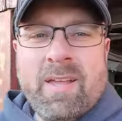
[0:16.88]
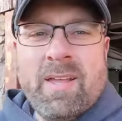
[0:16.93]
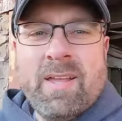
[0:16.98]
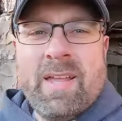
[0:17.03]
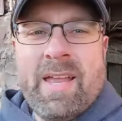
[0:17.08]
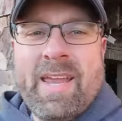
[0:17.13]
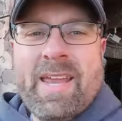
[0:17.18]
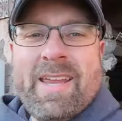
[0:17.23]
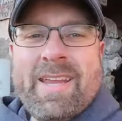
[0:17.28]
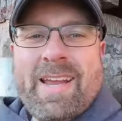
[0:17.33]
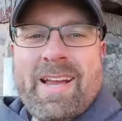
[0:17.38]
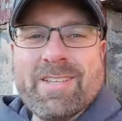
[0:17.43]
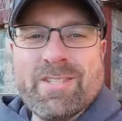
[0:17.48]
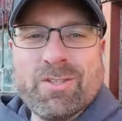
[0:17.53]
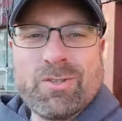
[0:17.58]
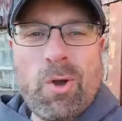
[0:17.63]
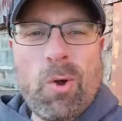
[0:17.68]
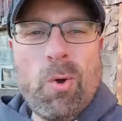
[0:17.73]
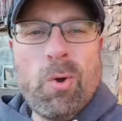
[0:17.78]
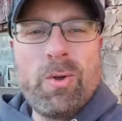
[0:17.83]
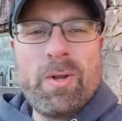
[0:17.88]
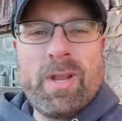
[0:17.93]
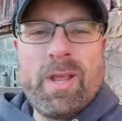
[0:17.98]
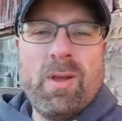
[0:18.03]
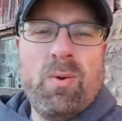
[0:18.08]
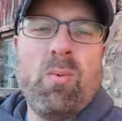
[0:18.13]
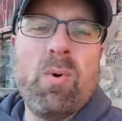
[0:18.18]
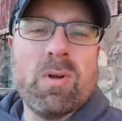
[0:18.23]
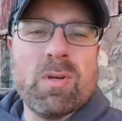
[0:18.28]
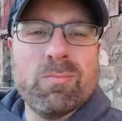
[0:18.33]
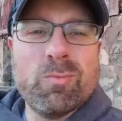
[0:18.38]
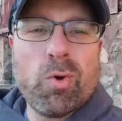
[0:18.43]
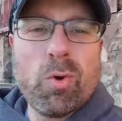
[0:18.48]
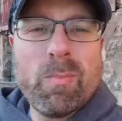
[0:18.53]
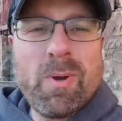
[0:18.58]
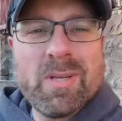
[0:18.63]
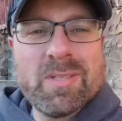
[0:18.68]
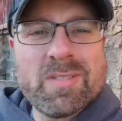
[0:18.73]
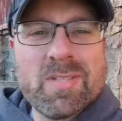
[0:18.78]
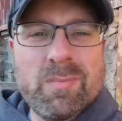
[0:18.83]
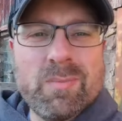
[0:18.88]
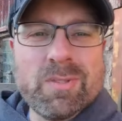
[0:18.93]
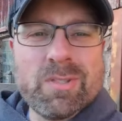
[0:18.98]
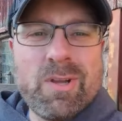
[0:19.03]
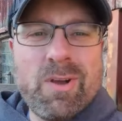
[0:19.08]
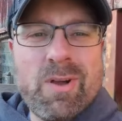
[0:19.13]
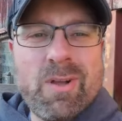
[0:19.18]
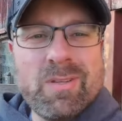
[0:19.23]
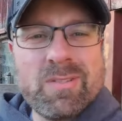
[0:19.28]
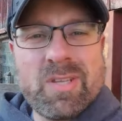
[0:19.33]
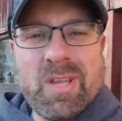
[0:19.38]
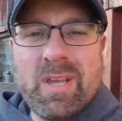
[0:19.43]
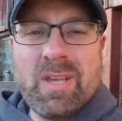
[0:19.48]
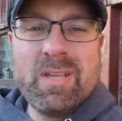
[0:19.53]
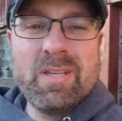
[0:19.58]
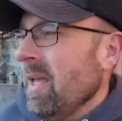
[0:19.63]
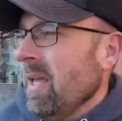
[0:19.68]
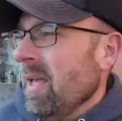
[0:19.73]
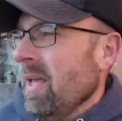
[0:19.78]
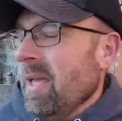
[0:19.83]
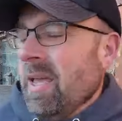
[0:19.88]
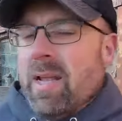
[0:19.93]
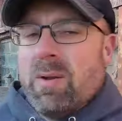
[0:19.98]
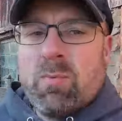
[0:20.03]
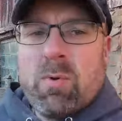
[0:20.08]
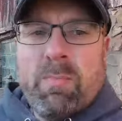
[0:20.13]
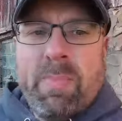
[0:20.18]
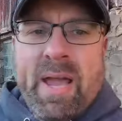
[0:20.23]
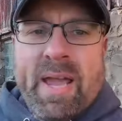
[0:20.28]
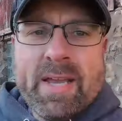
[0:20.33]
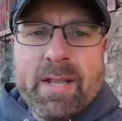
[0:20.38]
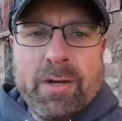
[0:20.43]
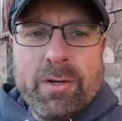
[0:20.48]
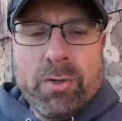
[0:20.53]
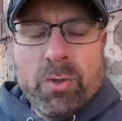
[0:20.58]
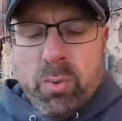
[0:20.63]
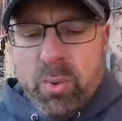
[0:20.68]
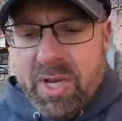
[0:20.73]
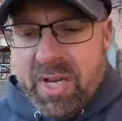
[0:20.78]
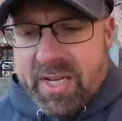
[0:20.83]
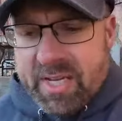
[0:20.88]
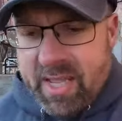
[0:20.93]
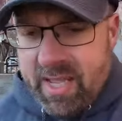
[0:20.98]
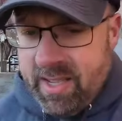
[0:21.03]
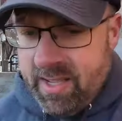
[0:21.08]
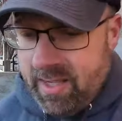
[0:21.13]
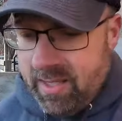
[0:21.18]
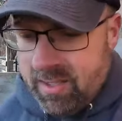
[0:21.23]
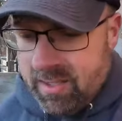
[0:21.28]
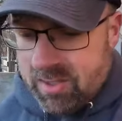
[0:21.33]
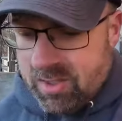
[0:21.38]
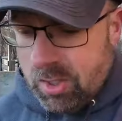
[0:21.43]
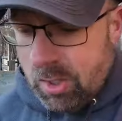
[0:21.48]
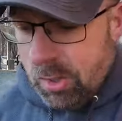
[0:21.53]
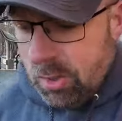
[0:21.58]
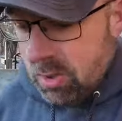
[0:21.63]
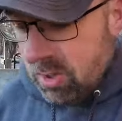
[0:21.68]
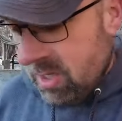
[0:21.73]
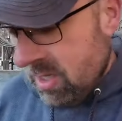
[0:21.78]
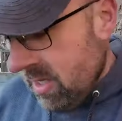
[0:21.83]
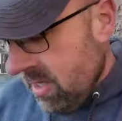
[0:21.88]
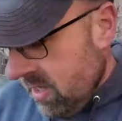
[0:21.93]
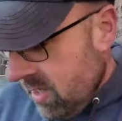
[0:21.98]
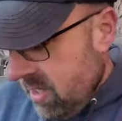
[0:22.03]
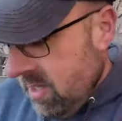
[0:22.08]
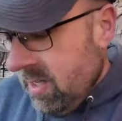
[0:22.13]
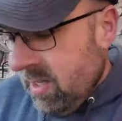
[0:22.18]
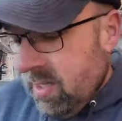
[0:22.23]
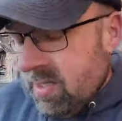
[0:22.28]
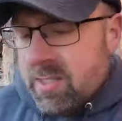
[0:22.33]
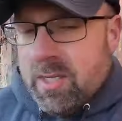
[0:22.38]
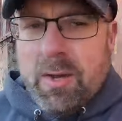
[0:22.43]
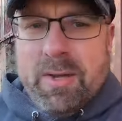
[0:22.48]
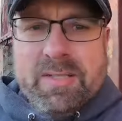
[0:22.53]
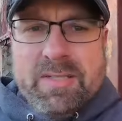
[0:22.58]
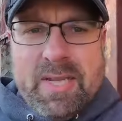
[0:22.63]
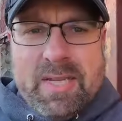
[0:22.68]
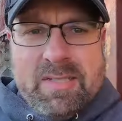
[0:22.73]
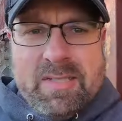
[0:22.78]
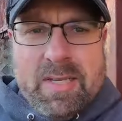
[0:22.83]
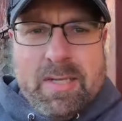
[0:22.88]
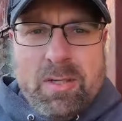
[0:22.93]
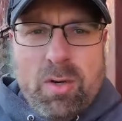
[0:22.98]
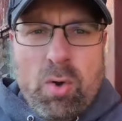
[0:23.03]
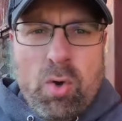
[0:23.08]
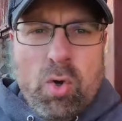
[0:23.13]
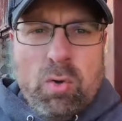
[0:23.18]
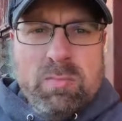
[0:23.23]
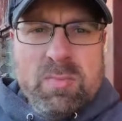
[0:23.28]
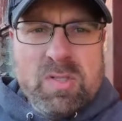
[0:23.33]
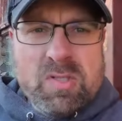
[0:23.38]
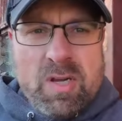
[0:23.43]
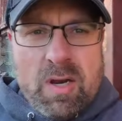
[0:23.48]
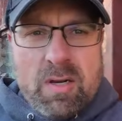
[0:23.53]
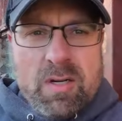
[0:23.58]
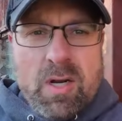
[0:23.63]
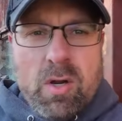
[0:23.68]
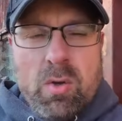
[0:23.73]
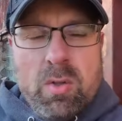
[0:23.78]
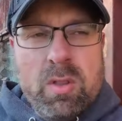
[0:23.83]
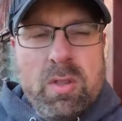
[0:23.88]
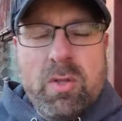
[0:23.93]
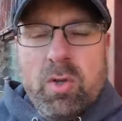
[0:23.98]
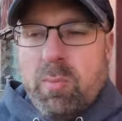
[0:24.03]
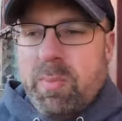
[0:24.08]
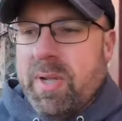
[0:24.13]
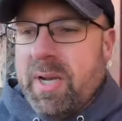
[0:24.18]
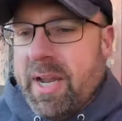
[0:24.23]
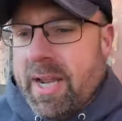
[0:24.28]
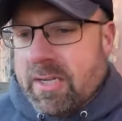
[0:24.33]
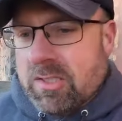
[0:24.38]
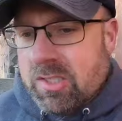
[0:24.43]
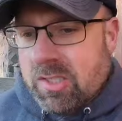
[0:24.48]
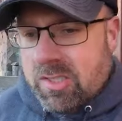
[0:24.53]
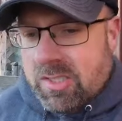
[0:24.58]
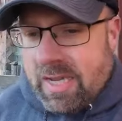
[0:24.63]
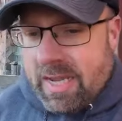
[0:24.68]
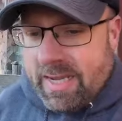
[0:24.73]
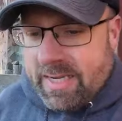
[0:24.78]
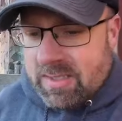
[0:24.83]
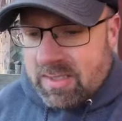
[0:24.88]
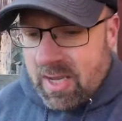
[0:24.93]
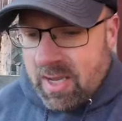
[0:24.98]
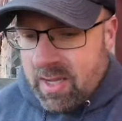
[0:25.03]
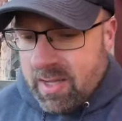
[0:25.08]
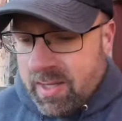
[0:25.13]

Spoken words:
Hey, how's it going? Welcome to Ohrmundt Simmentals, and we're back at a new week. So it's always nice getting home and starting out with a little bit of exercise.